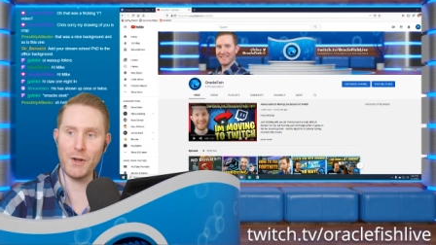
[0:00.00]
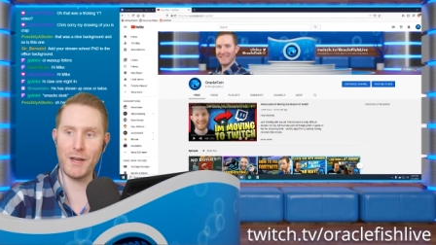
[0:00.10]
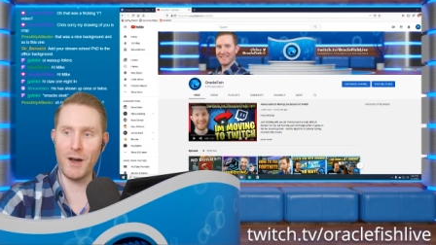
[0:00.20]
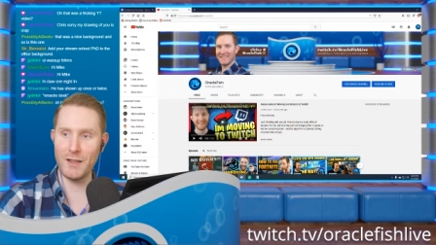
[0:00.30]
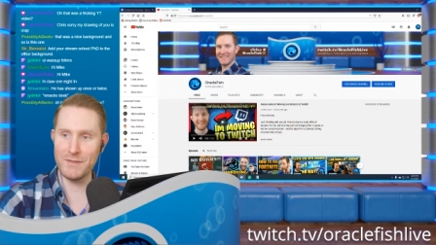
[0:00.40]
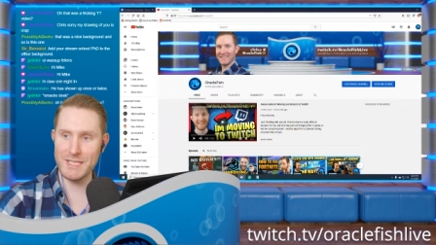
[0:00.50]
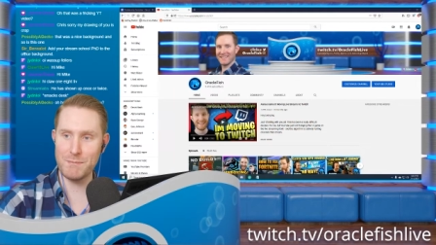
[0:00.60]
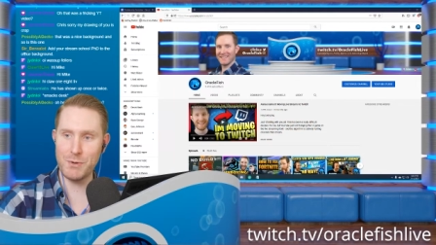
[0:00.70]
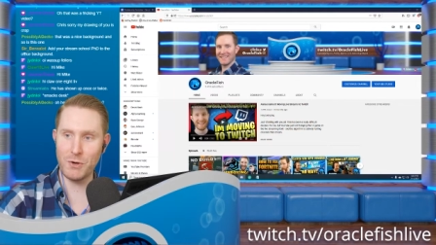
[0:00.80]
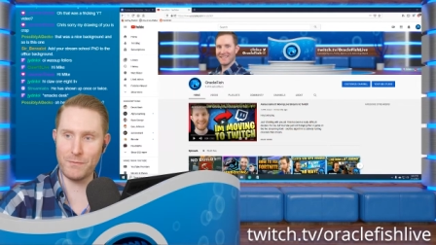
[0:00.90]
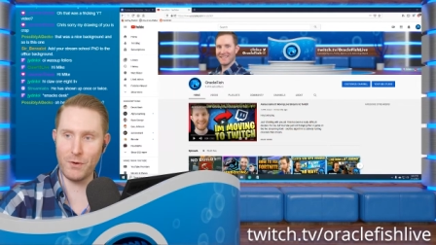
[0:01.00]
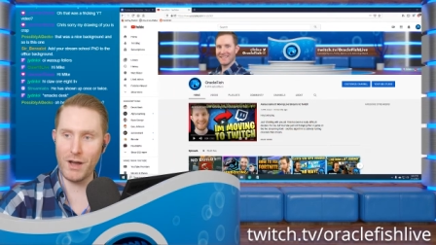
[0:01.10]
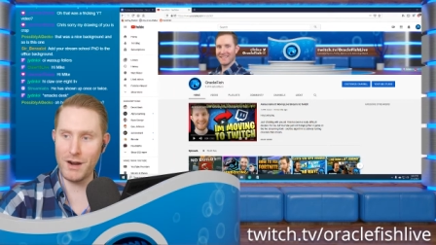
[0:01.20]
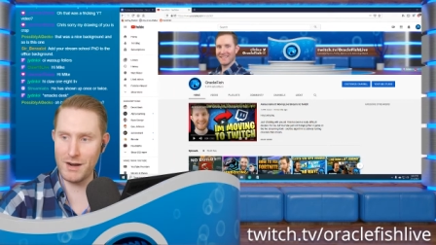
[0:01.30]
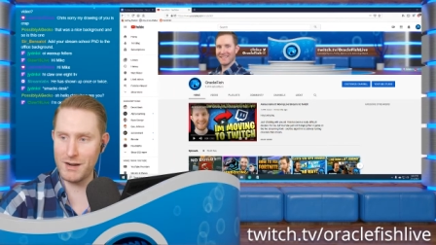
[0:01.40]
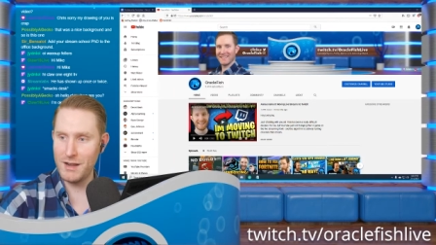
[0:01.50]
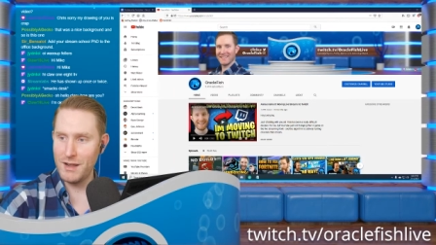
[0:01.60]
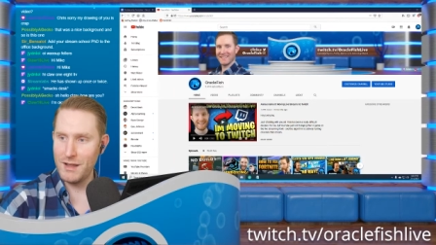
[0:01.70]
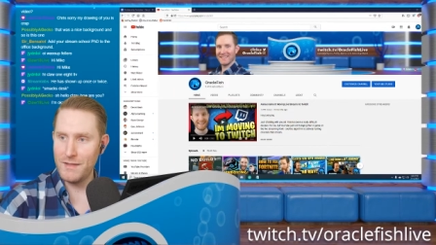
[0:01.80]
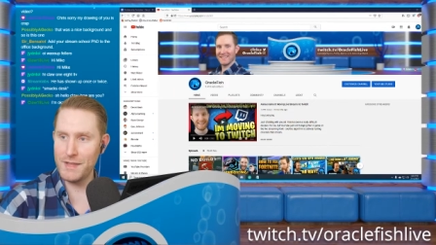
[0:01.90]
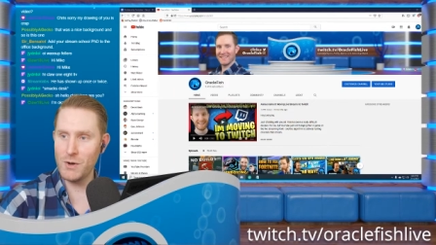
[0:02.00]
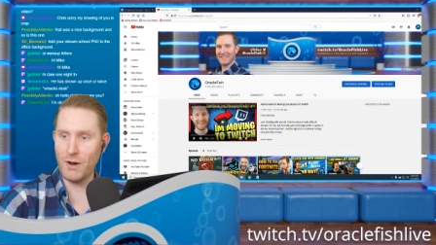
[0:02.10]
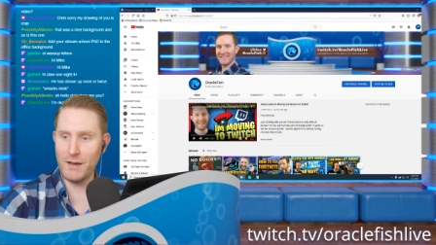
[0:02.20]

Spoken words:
at all of this beautiful art that you all have